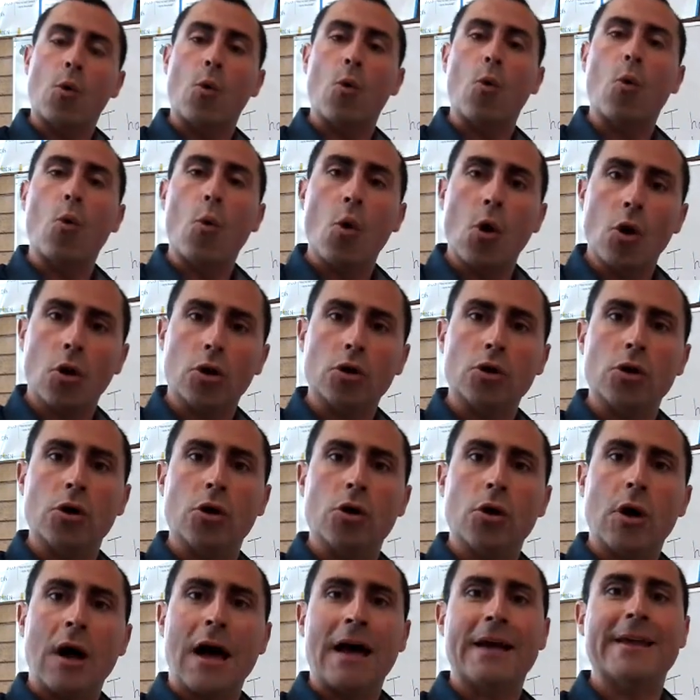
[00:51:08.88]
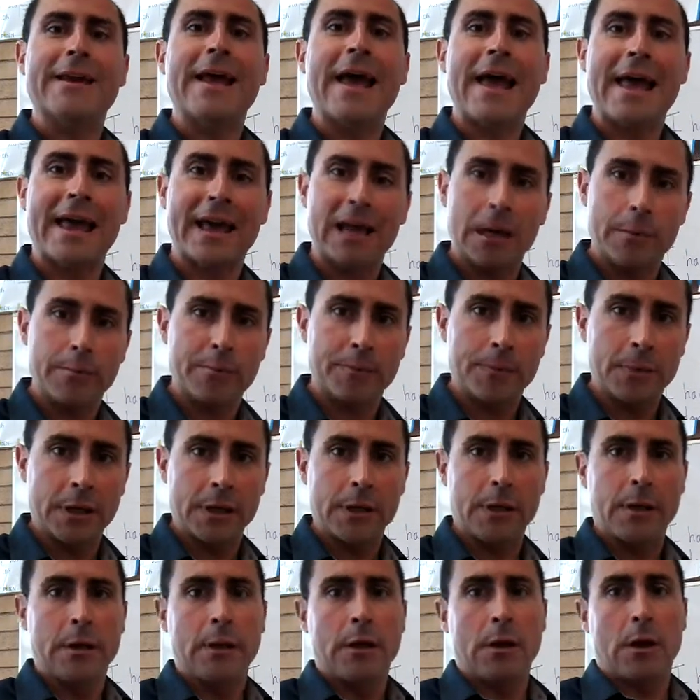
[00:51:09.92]
work and help,
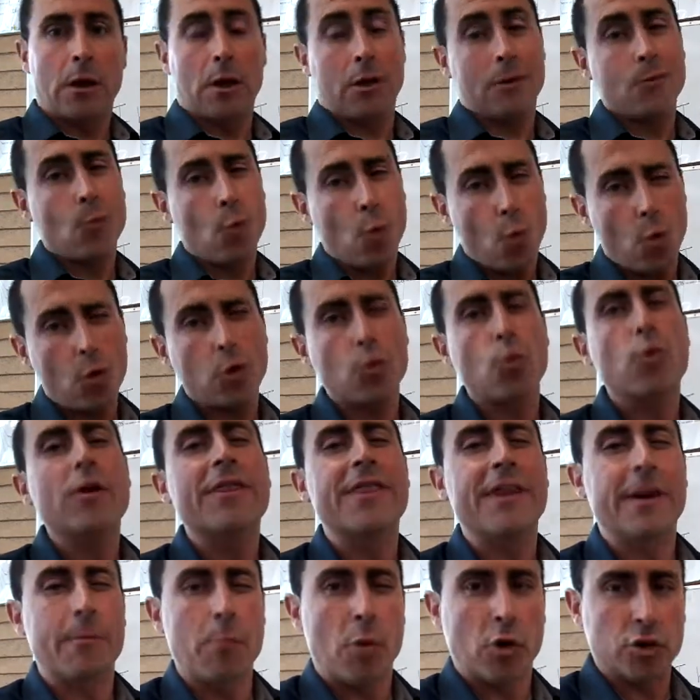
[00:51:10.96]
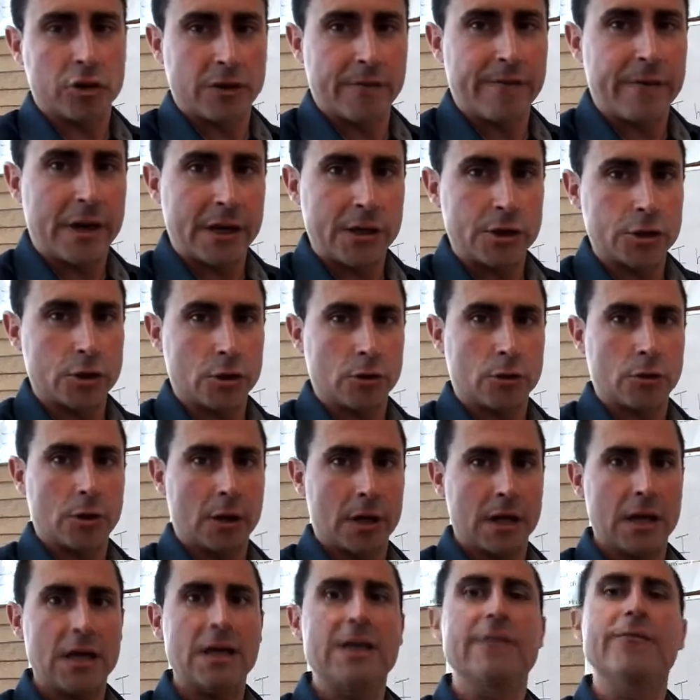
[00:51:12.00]
work with their motivation.
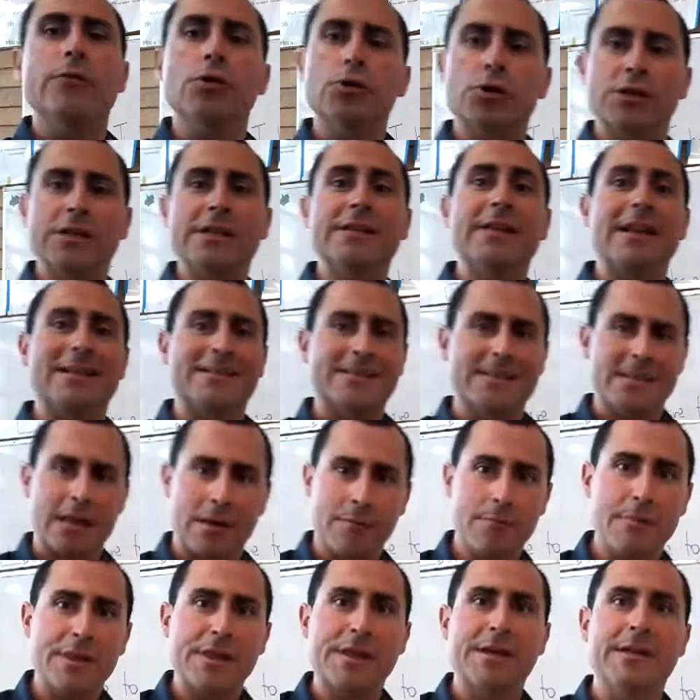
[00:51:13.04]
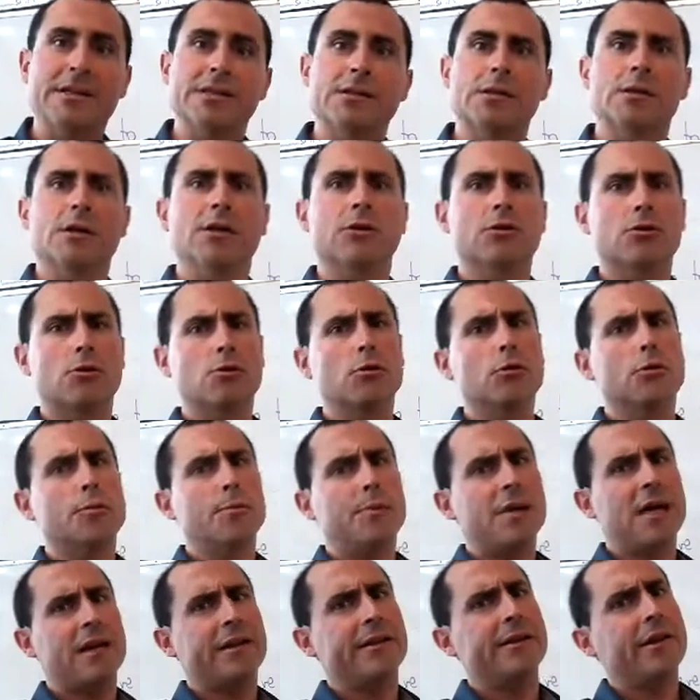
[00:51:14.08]
If you see that something, it could
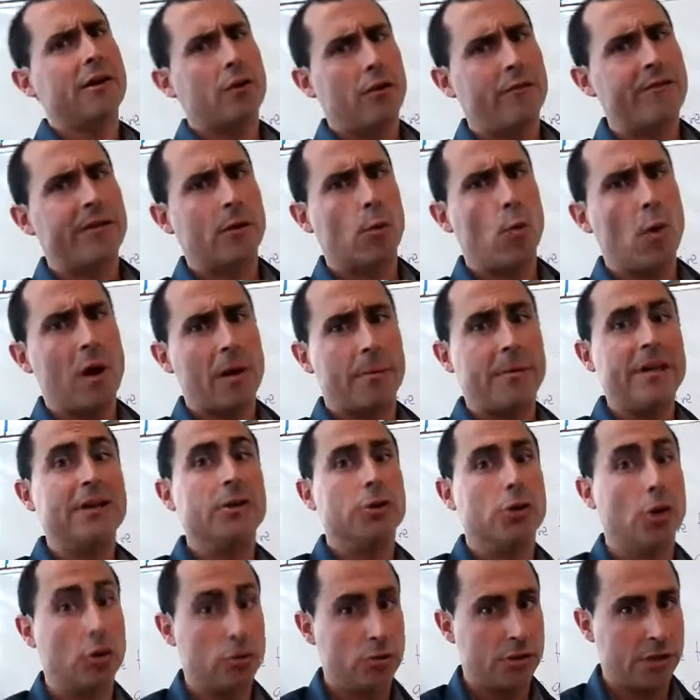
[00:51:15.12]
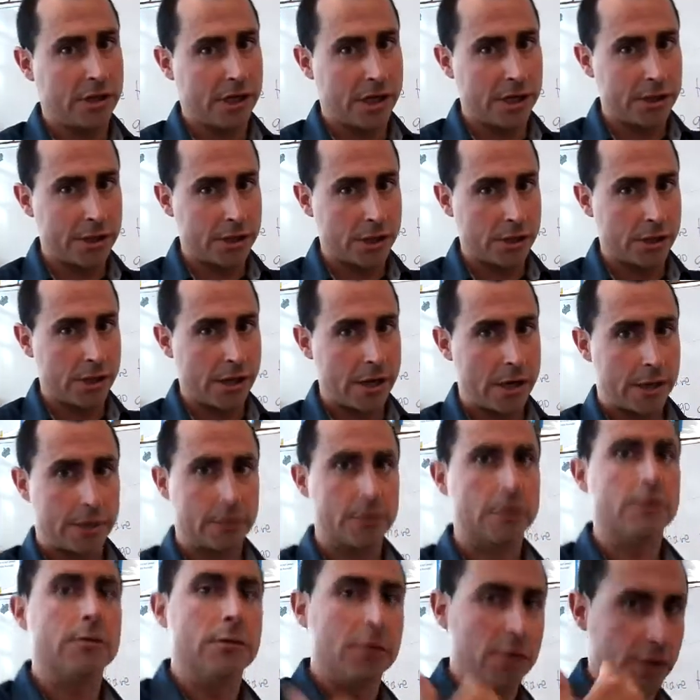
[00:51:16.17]
be a little overwhelming, don't teach it yet,
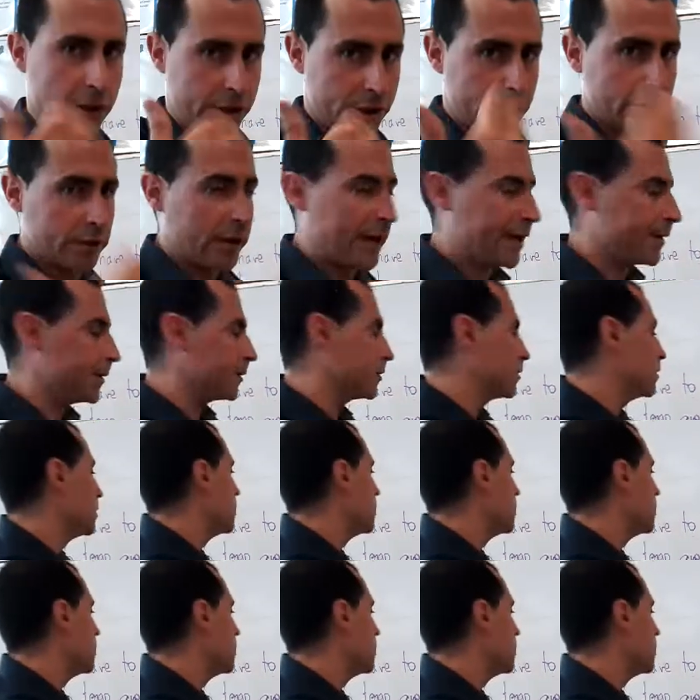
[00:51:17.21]
teach it later.